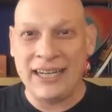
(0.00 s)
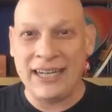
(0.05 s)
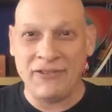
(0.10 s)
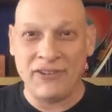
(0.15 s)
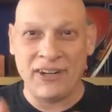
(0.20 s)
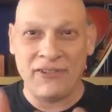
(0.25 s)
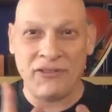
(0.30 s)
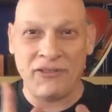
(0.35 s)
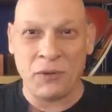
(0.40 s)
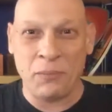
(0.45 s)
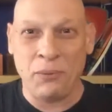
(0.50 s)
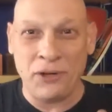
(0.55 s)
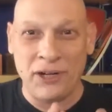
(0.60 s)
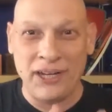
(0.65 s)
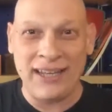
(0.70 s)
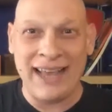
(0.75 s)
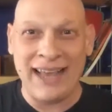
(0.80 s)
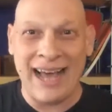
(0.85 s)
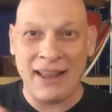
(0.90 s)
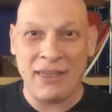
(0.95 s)
even if they're
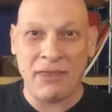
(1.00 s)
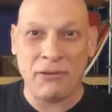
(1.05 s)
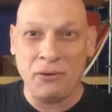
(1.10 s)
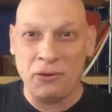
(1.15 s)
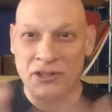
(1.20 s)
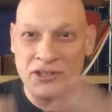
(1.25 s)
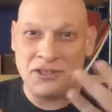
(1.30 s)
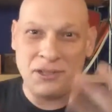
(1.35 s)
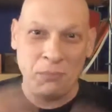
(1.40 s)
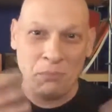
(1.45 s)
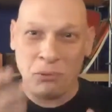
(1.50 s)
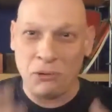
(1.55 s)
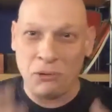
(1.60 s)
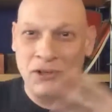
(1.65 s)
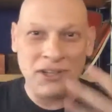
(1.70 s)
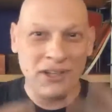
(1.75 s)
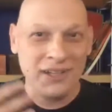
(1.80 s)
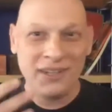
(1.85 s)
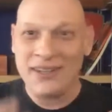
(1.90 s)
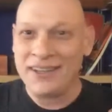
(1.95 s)
putting that through a
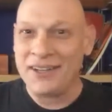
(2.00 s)
simple